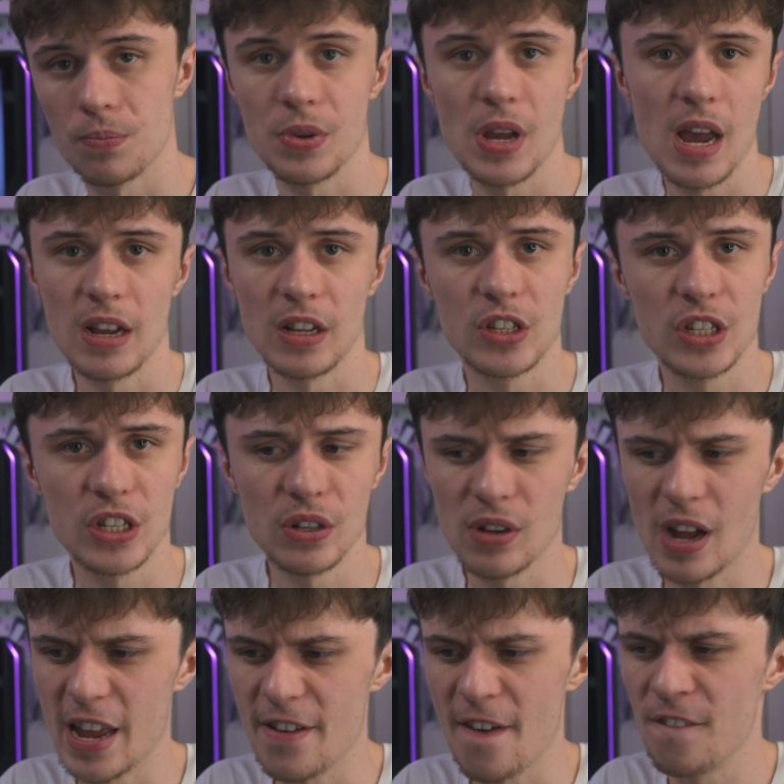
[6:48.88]
yeah, it's
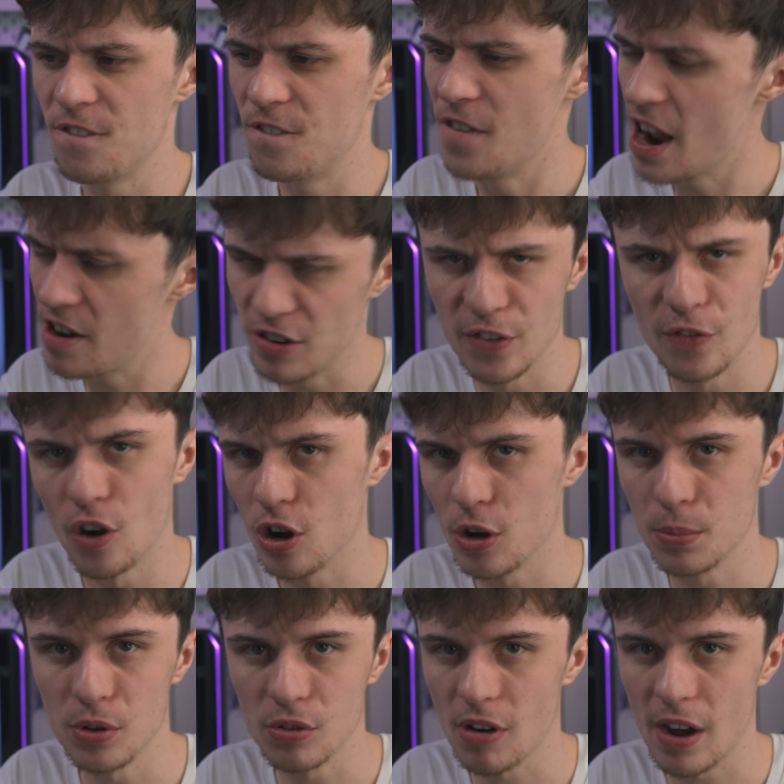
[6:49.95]
still a very
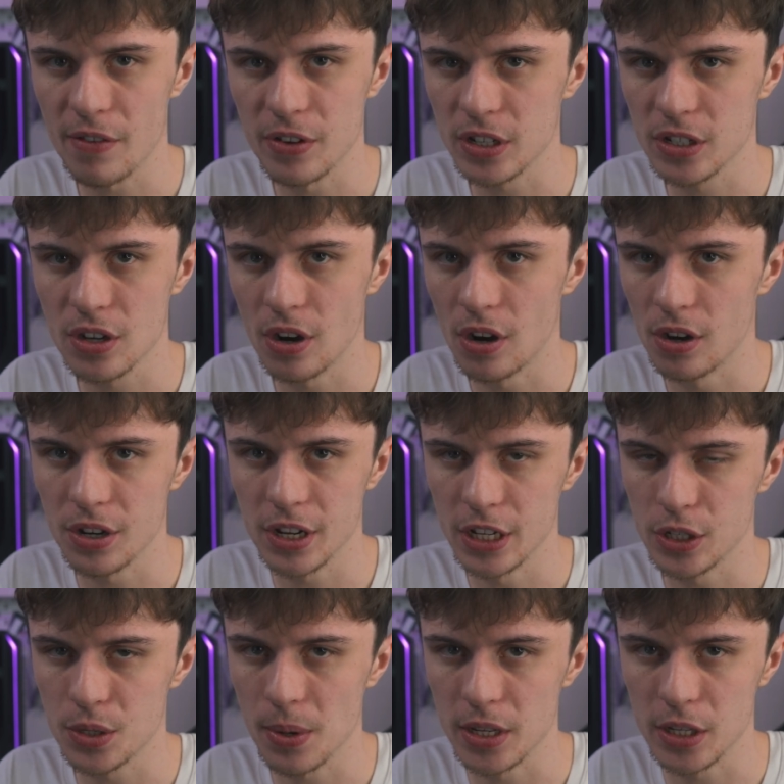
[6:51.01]
viable graphics card
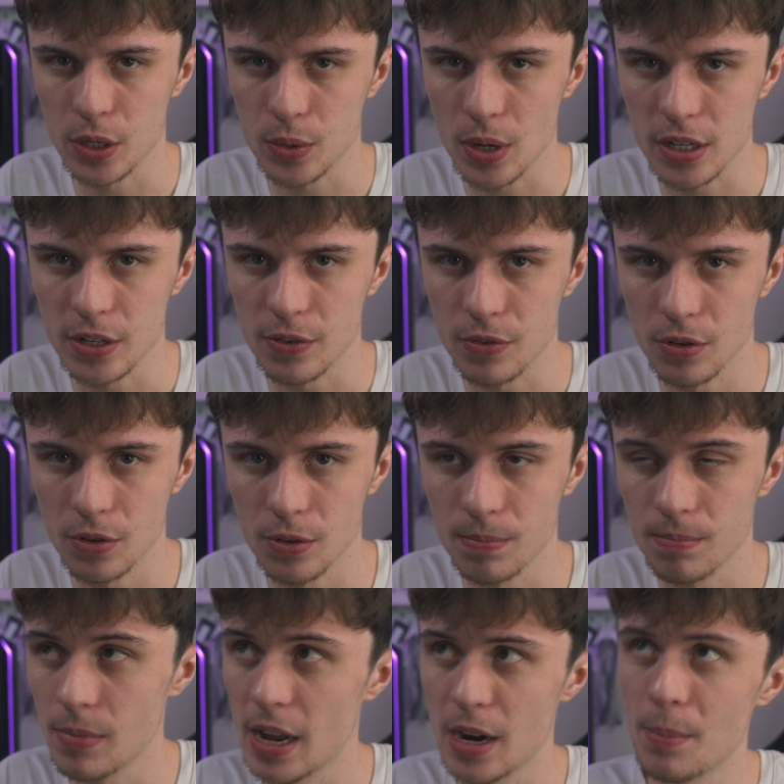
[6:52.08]
in 2024,
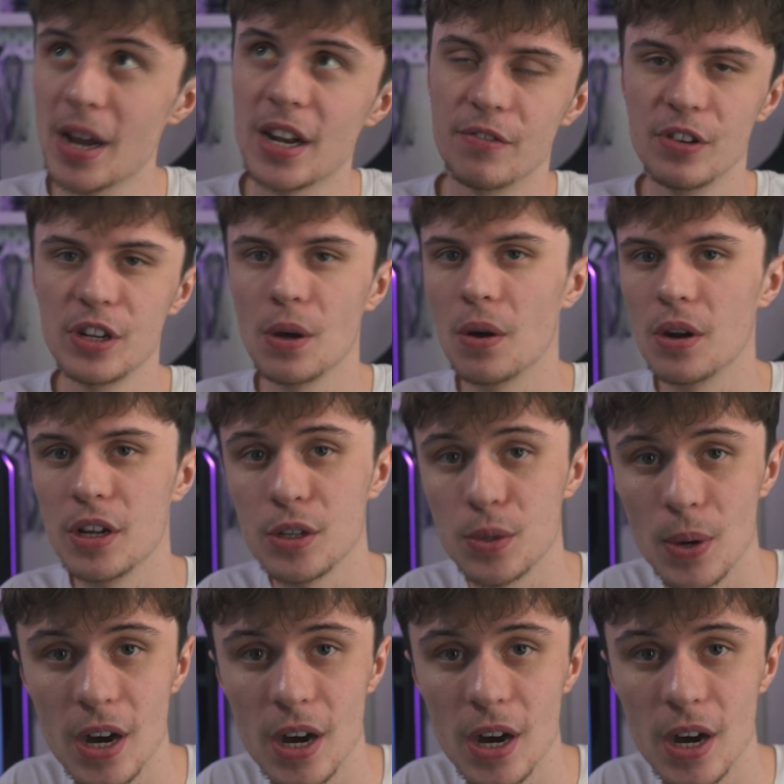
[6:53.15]
and I made a video on it as